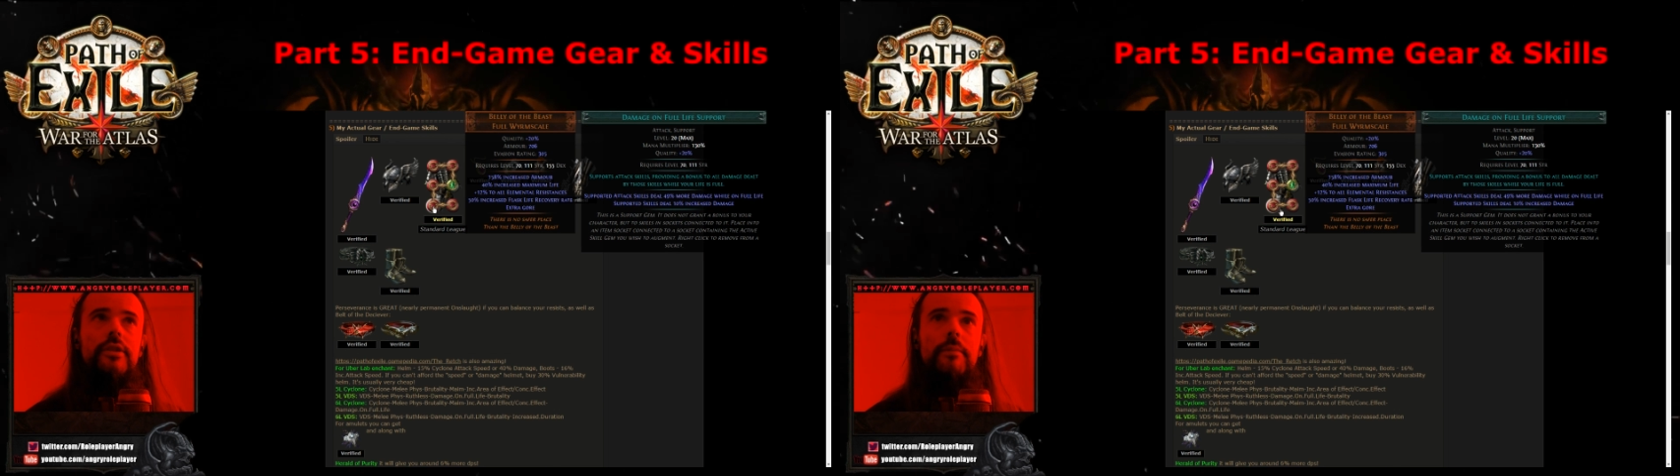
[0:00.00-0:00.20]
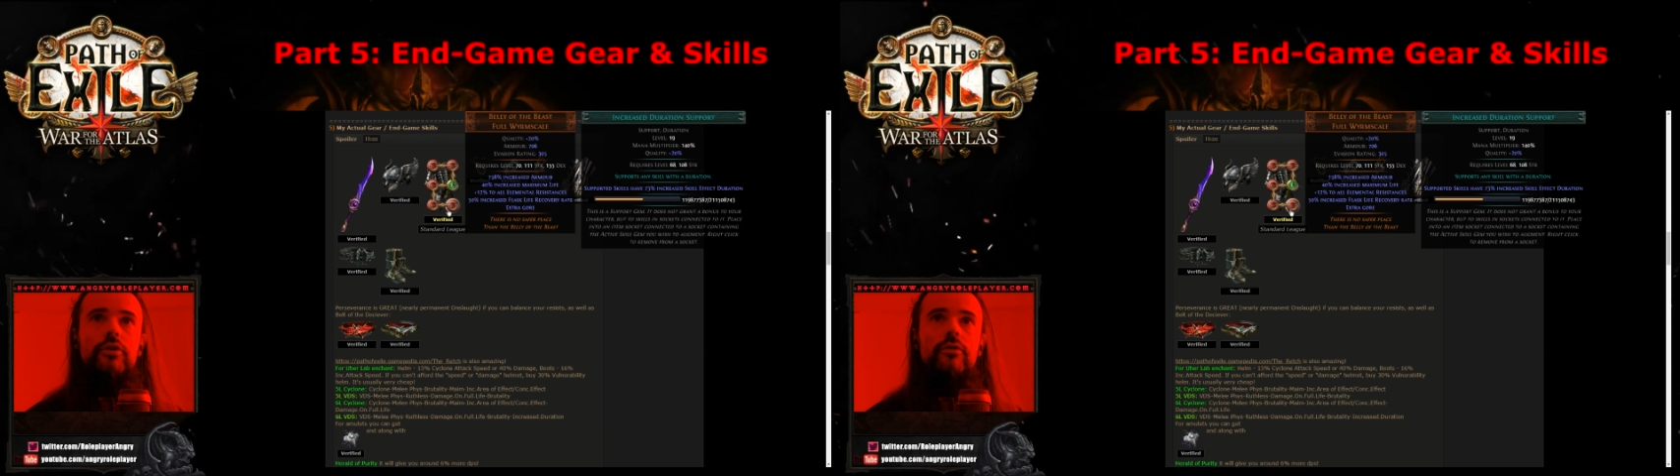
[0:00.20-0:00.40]

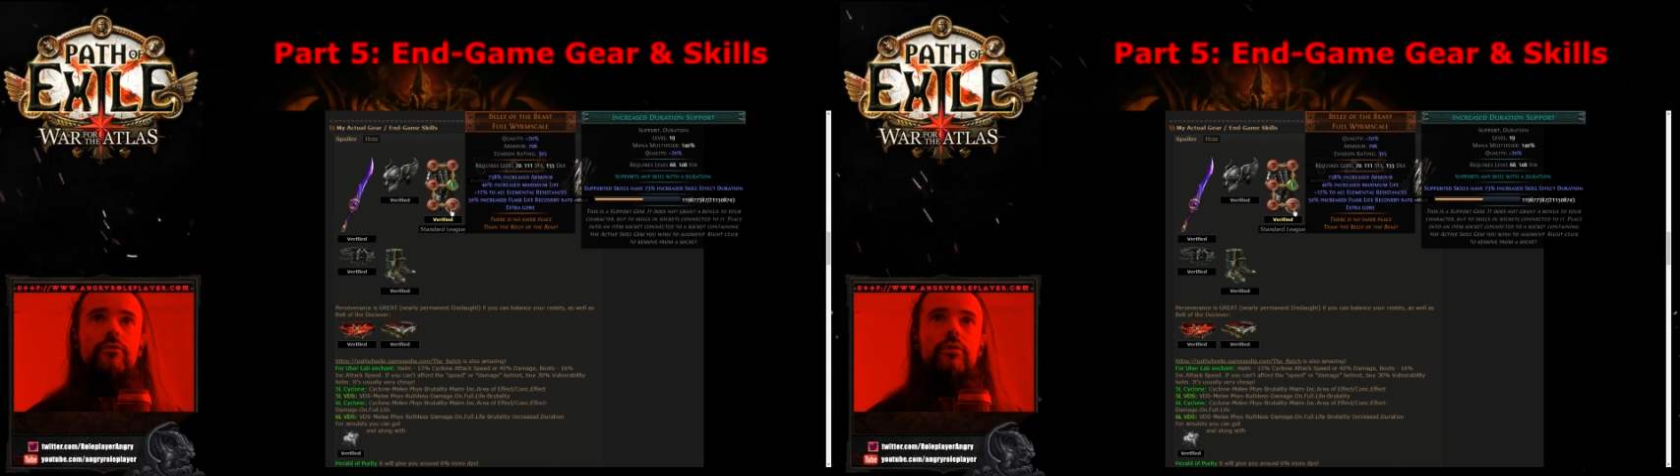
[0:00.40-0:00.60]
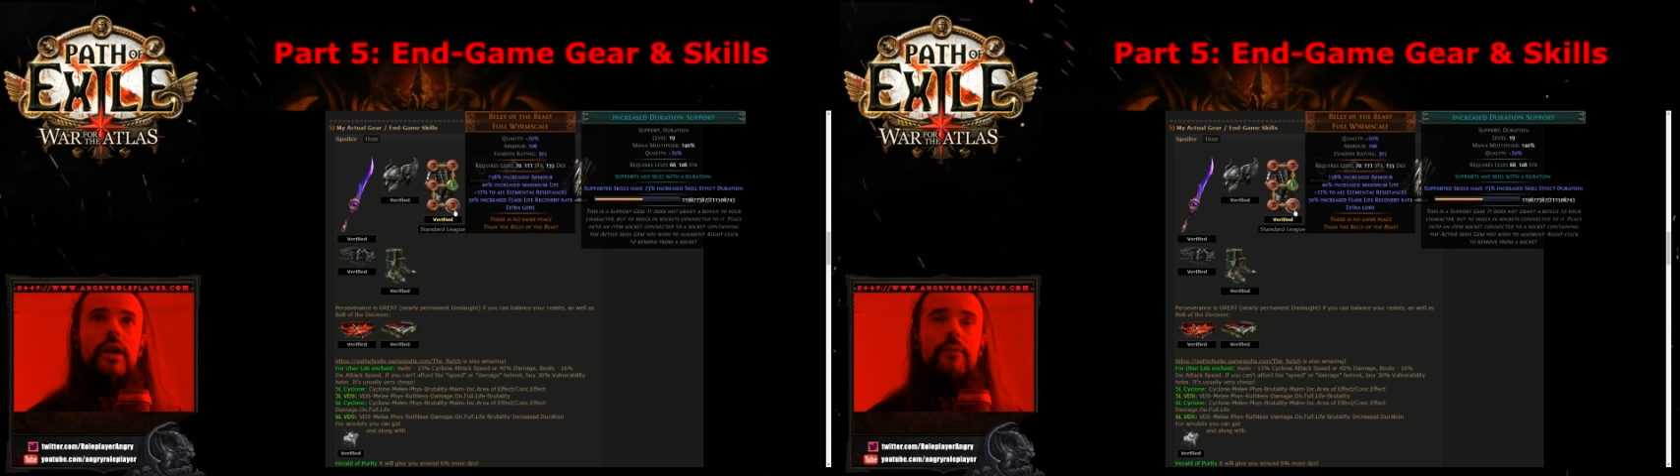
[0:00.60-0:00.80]
damage in
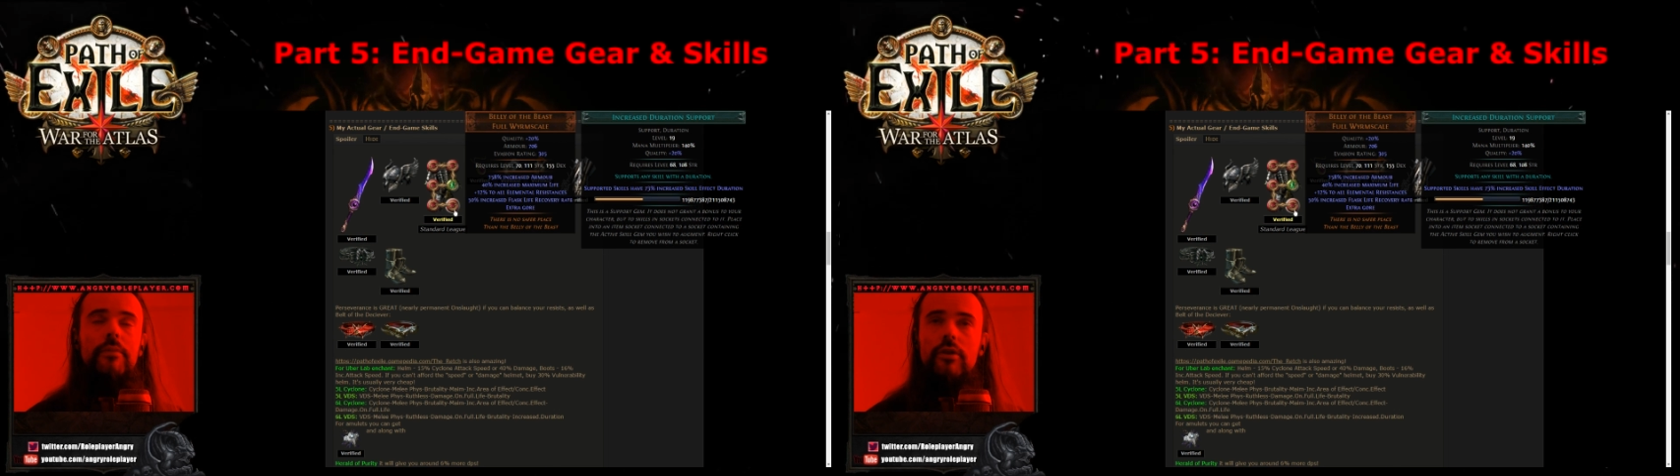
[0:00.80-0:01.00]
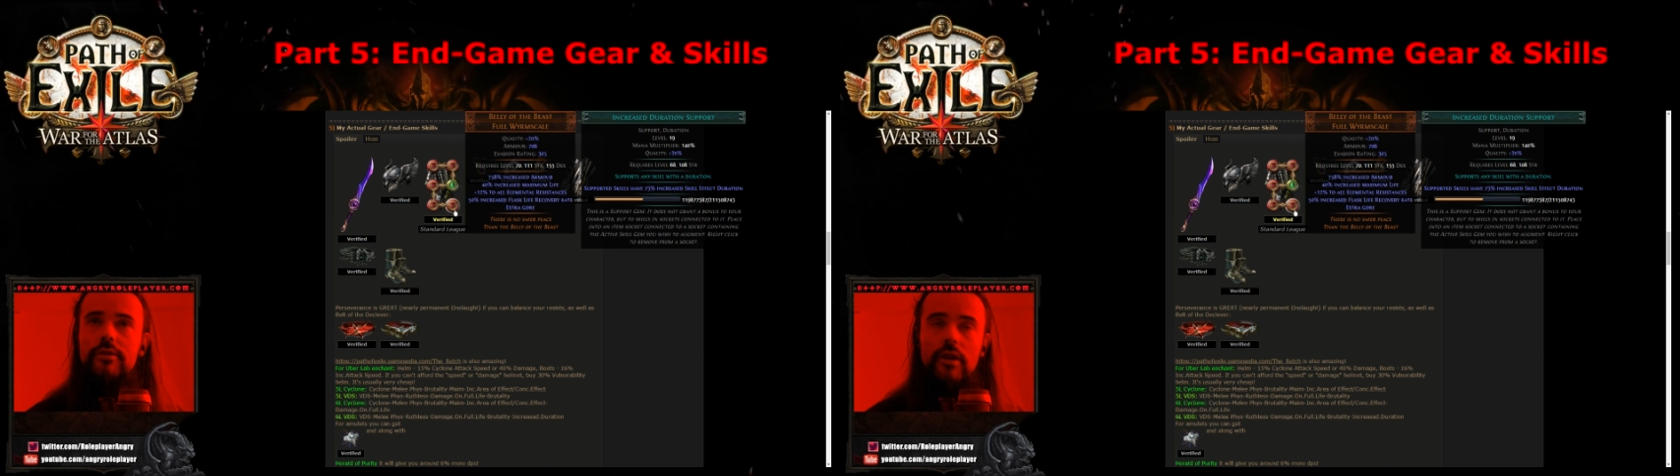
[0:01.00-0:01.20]
full life
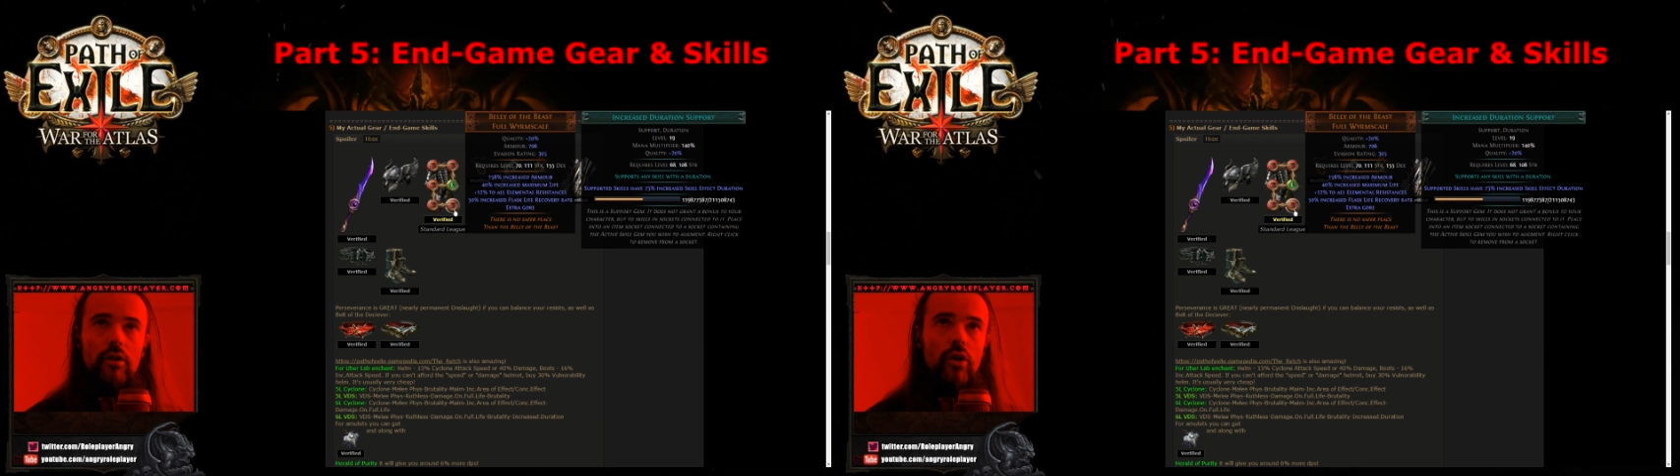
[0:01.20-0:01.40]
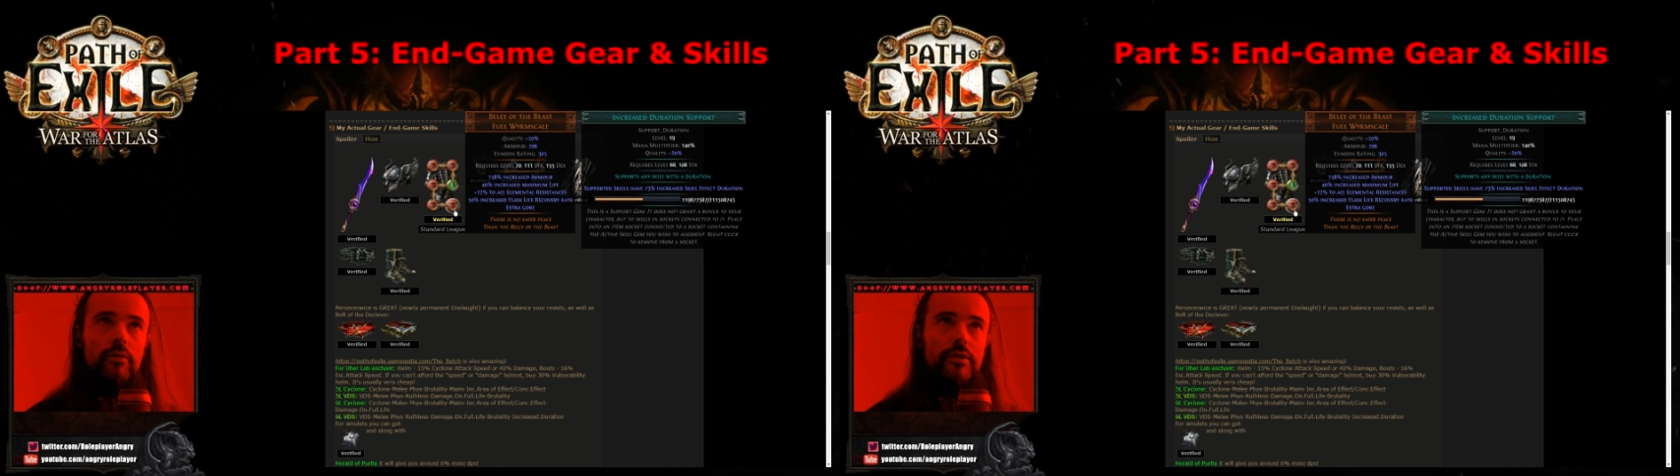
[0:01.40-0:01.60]
because they're
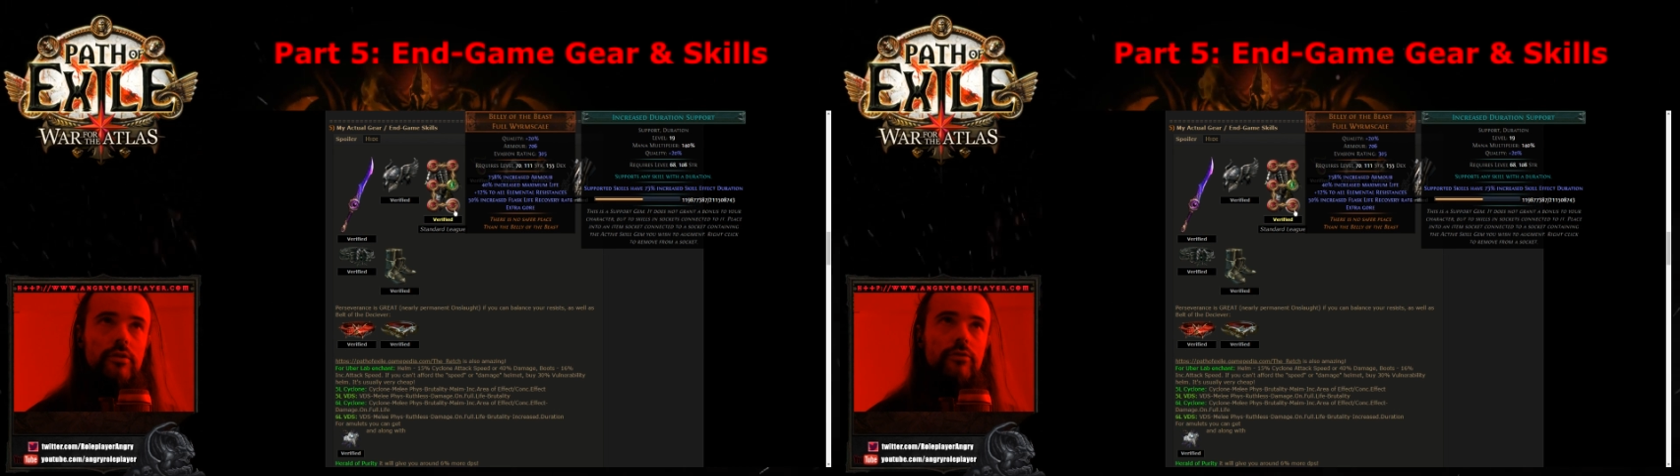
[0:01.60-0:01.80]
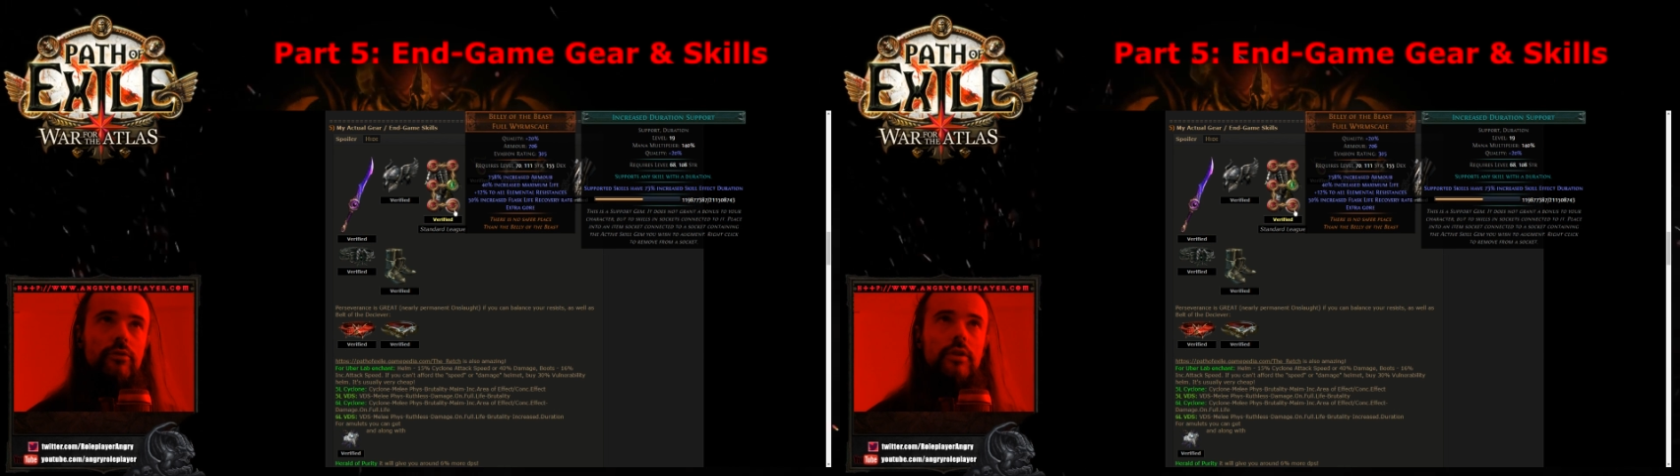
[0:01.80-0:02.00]
always
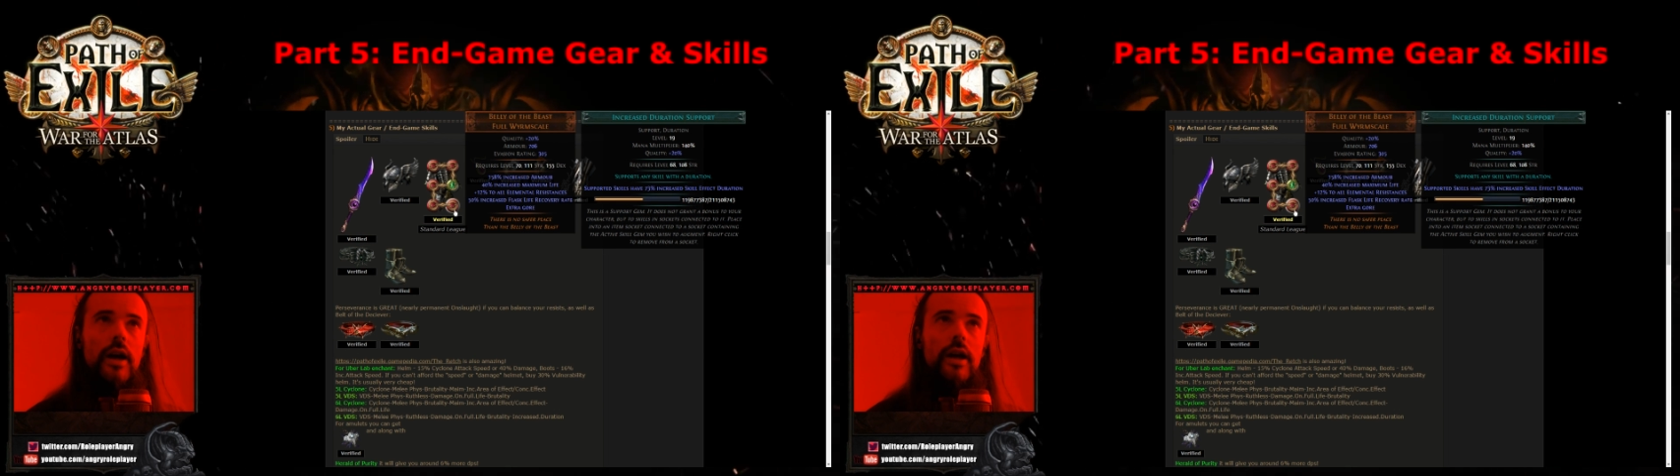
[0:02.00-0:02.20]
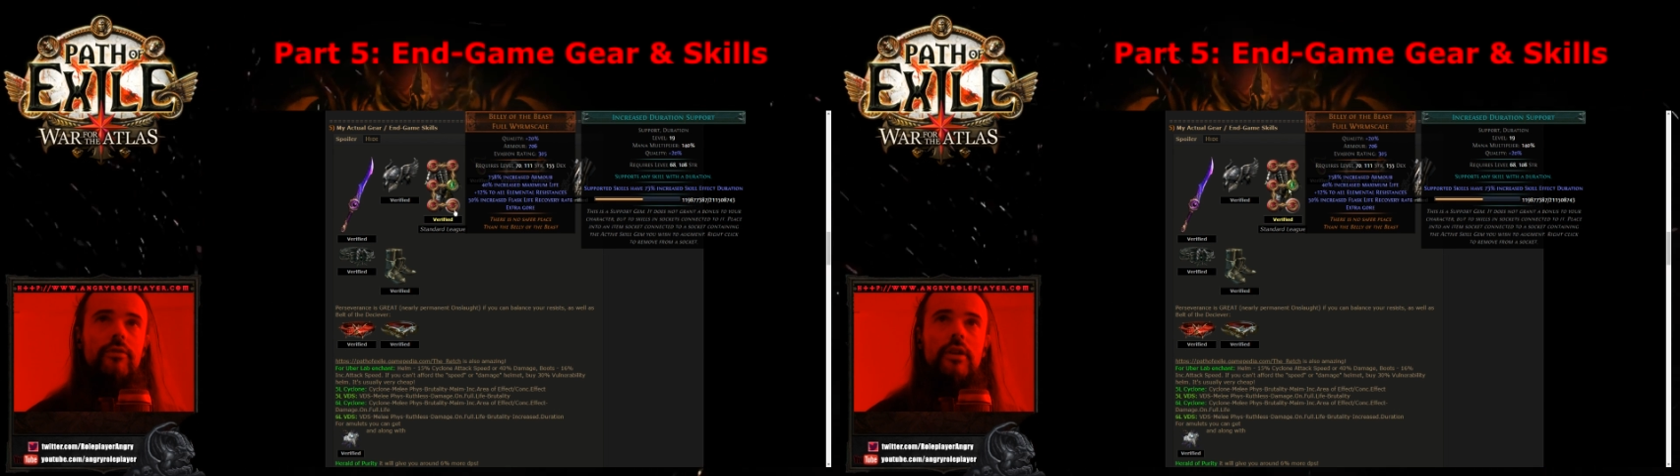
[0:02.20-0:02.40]
in full
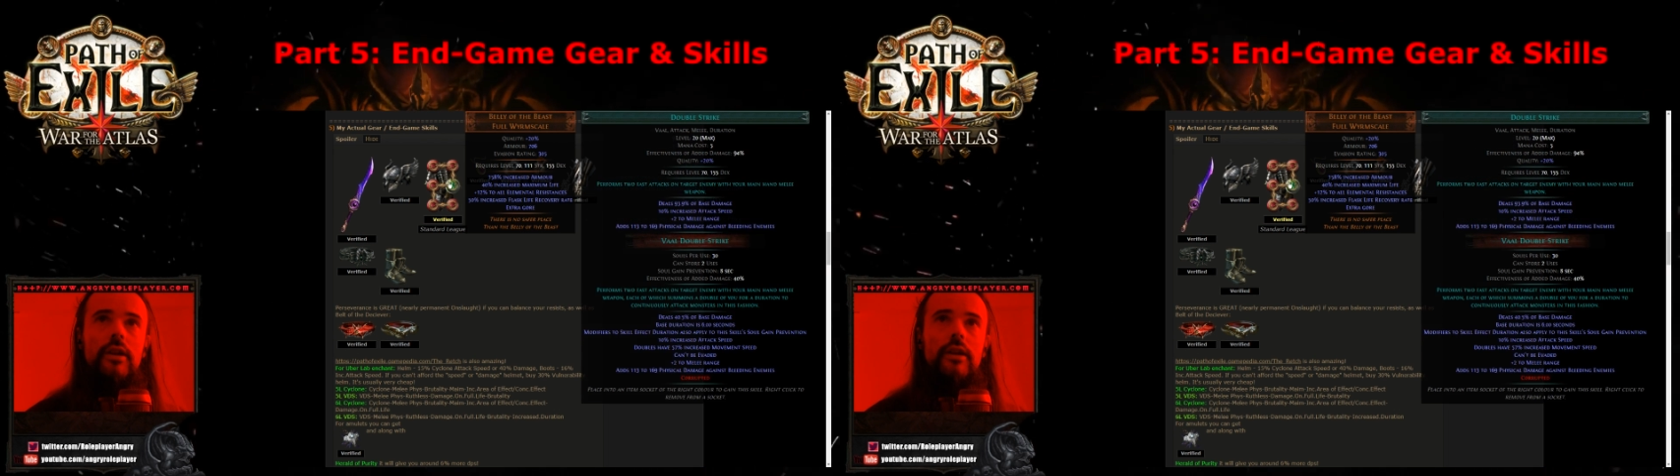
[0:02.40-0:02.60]
life.